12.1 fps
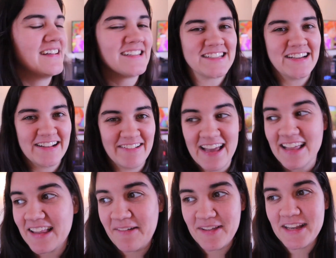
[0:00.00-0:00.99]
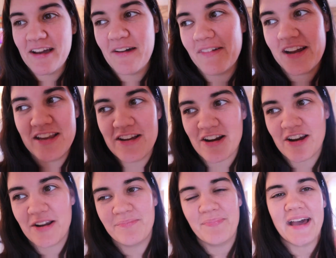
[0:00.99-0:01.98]
So anyway, let me know what
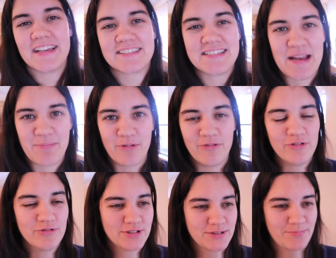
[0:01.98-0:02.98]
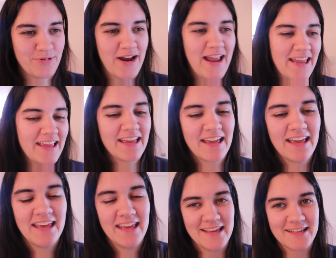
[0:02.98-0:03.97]
your best April Fool's prank
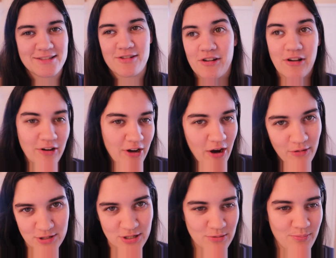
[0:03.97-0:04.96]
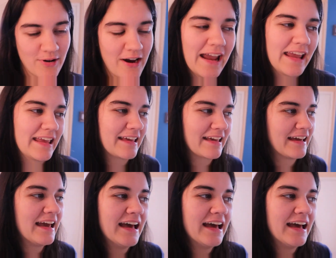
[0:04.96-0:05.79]
is or your go-to prank.